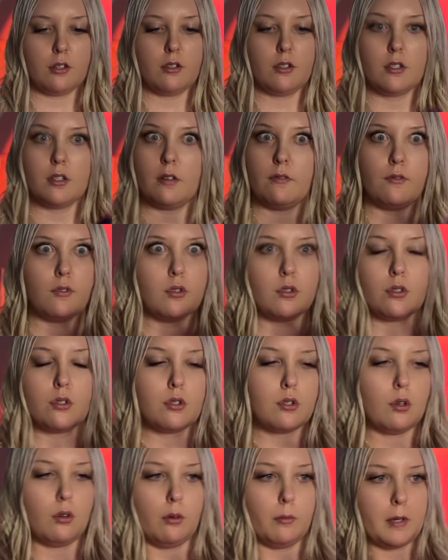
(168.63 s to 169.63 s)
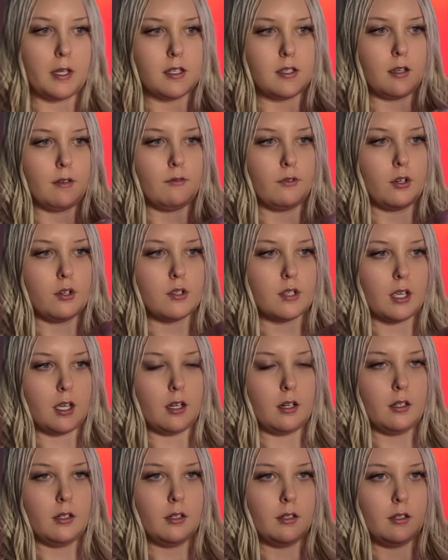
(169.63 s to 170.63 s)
This stuff is so amazing for your skin.